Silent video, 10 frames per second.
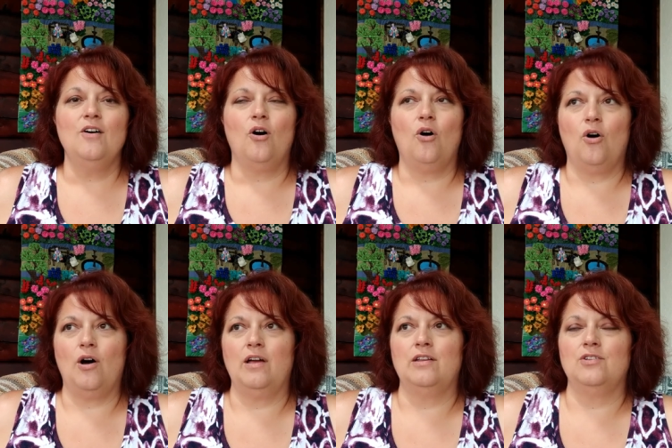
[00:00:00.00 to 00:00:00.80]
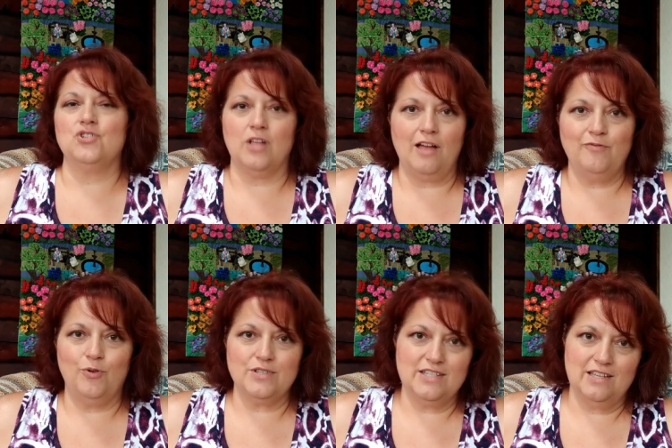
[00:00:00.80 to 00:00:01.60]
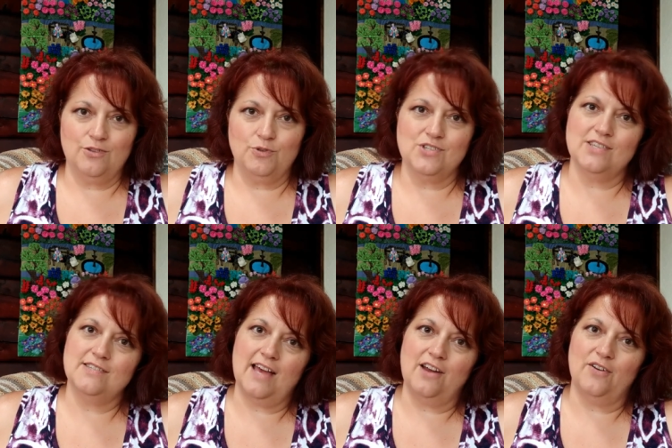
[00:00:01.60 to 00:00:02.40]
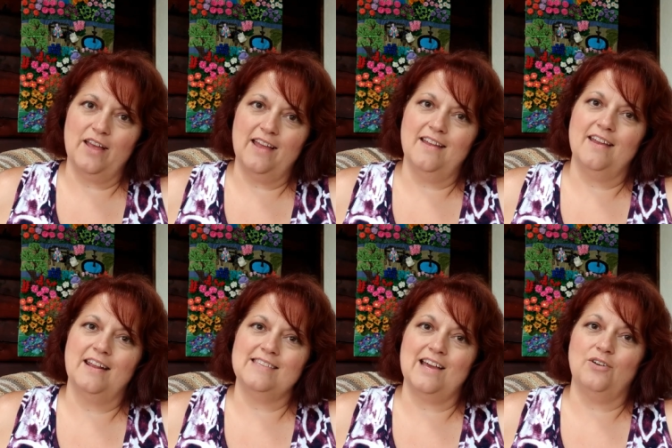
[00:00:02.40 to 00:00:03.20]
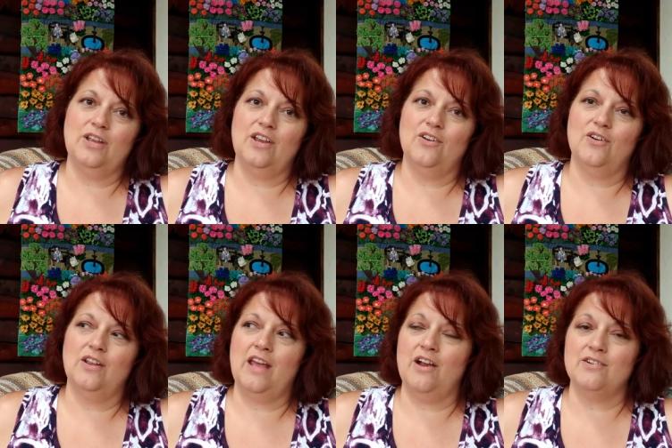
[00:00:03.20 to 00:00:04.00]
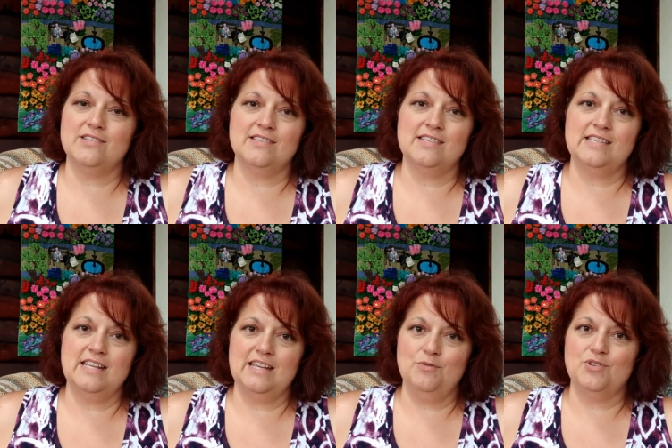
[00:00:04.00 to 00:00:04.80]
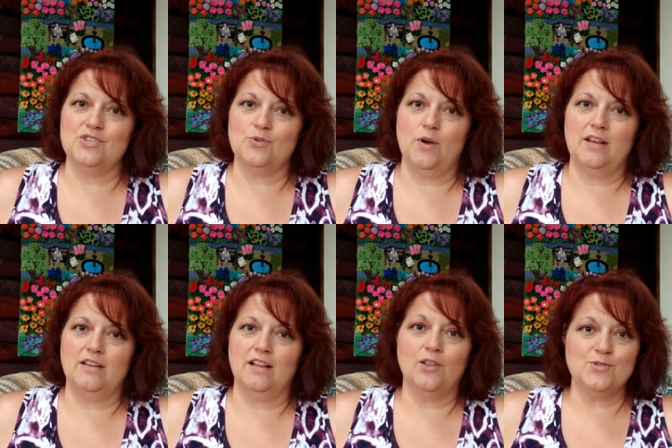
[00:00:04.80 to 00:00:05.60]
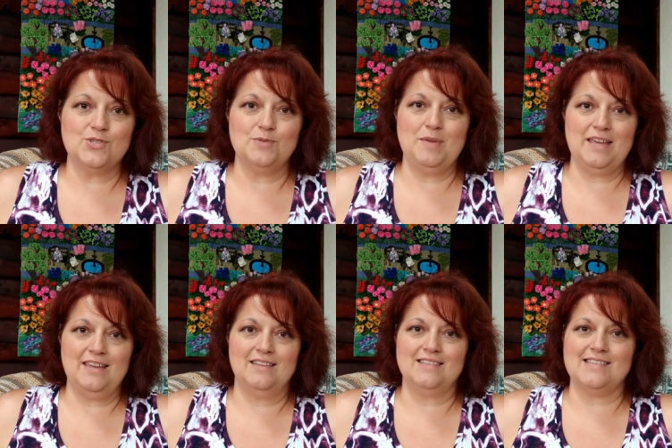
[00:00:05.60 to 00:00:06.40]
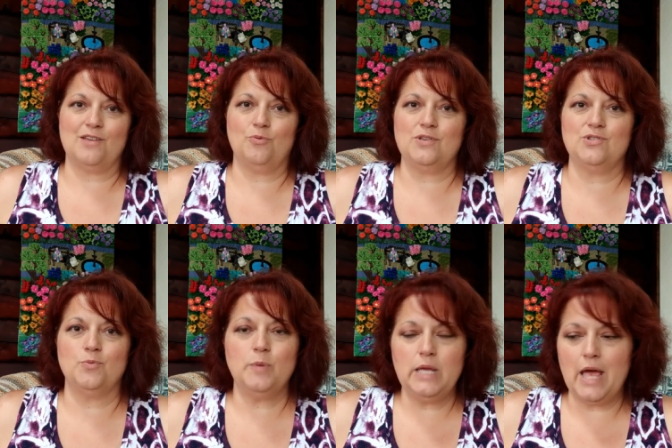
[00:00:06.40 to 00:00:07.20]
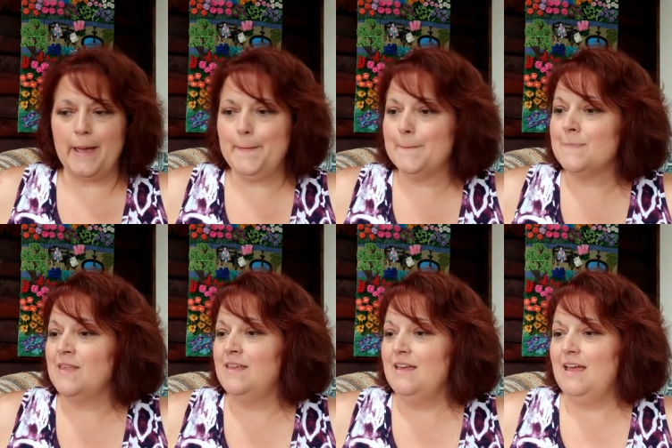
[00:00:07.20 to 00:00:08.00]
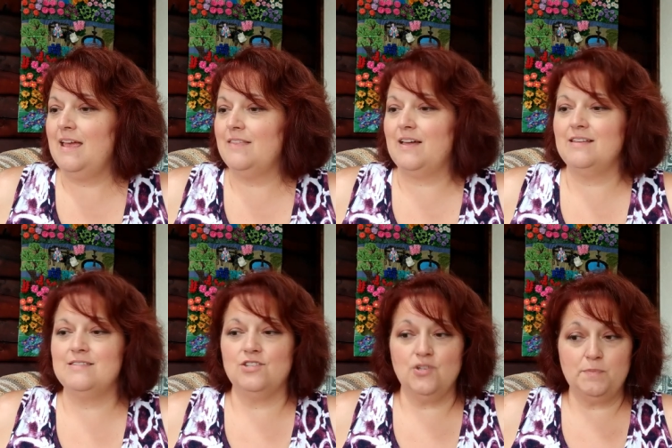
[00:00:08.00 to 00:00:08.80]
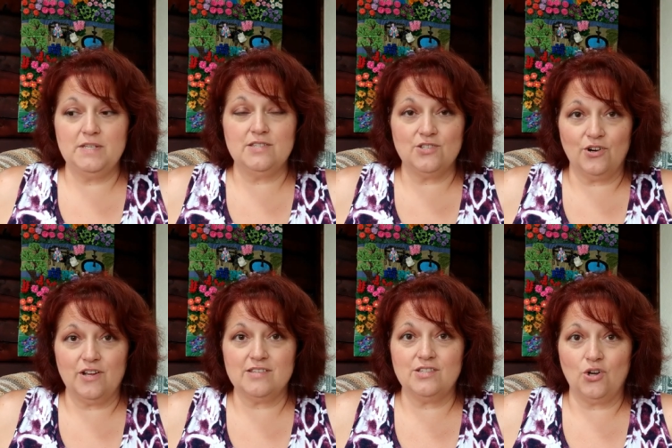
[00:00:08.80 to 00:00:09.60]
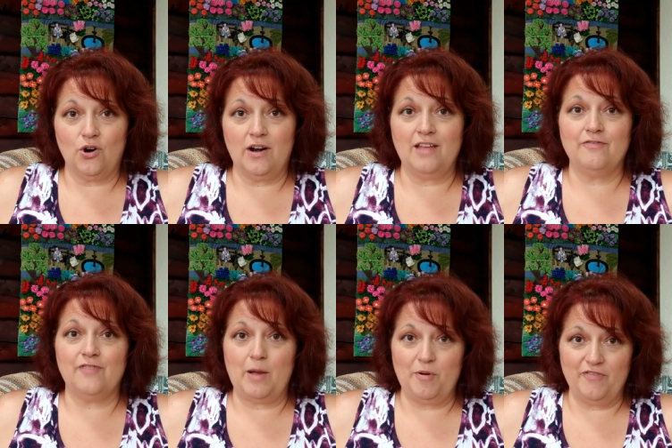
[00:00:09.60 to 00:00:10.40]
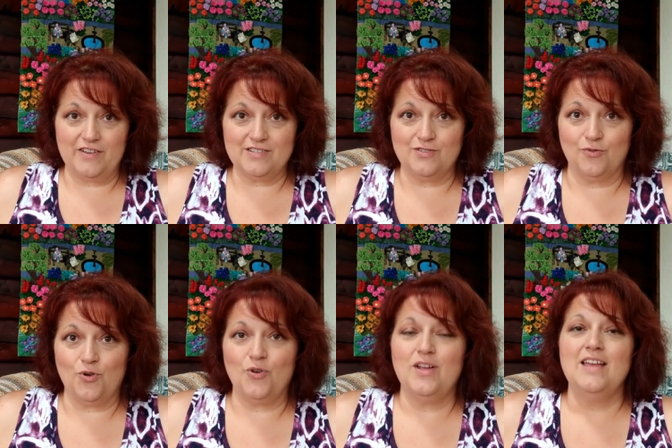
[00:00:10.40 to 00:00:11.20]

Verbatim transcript: on July 14th, which is a Saturday, and it's out here in Harrison City, which is quite close to me in southwestern PA. And that is the Gypsy Stardust Yarn and Fiber Festival.